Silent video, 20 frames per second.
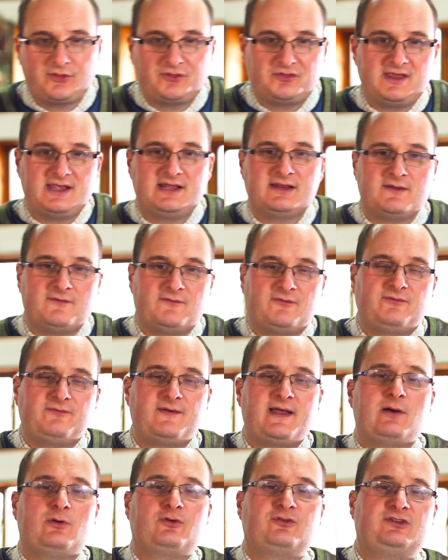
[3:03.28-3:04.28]
thing that
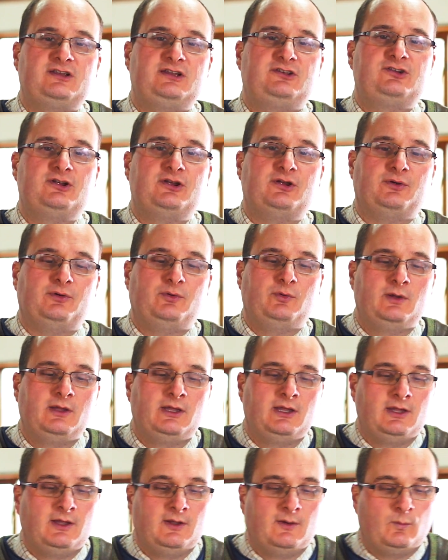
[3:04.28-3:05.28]
Fausti do,
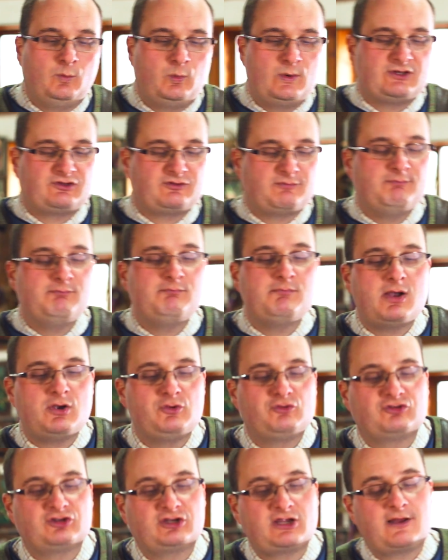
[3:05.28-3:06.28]
which
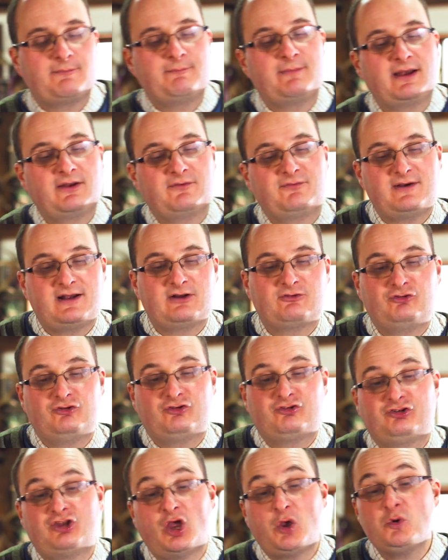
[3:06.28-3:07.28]
most gun
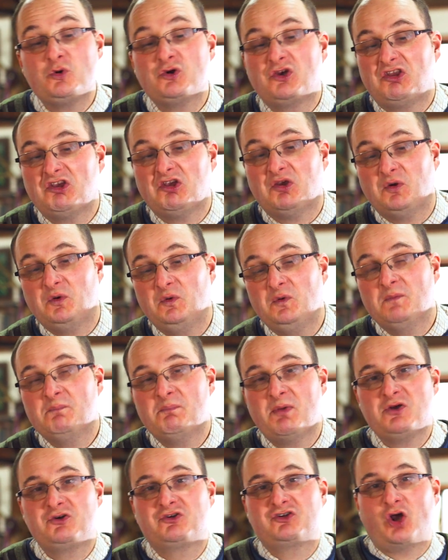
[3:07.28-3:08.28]
manufacturers don't do,
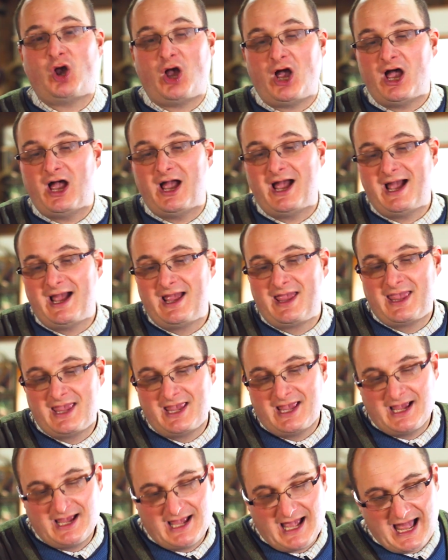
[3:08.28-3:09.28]
most
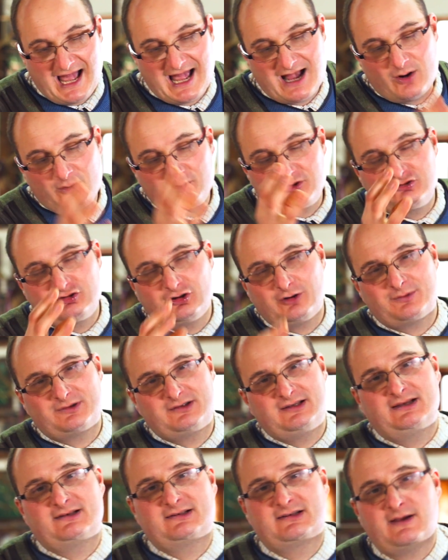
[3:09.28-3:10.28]
out of the top
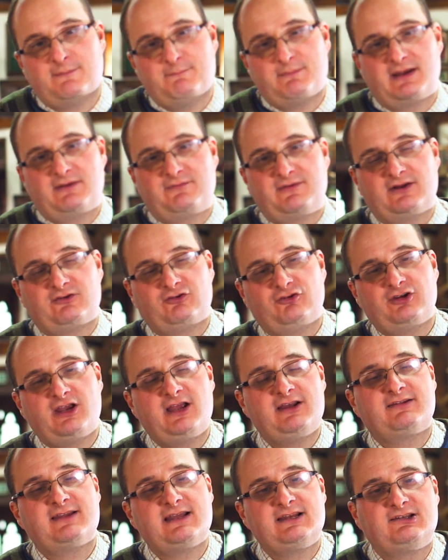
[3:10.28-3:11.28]
6 gun manufacturers,
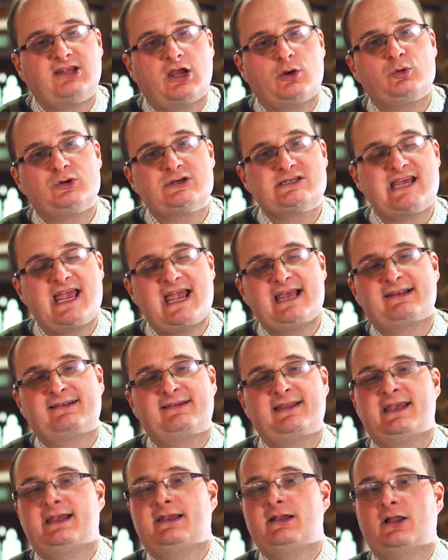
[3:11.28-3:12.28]
is they don't
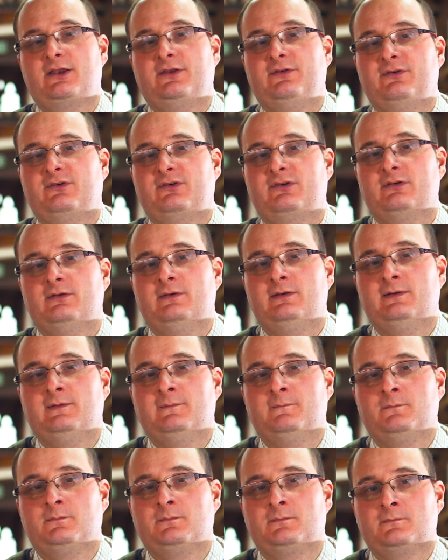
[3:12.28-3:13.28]
test their guns.
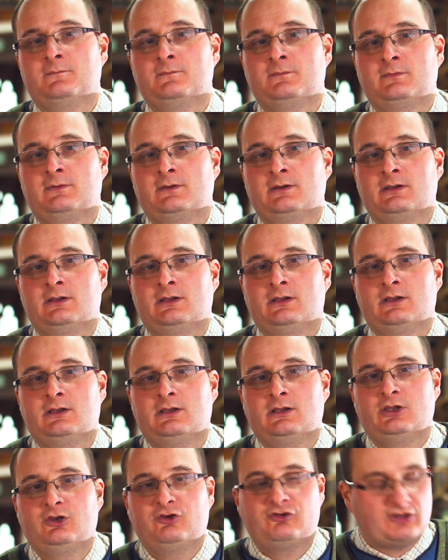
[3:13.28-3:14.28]

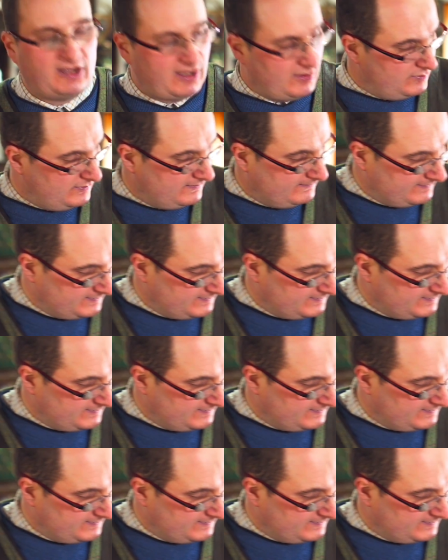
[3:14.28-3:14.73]
So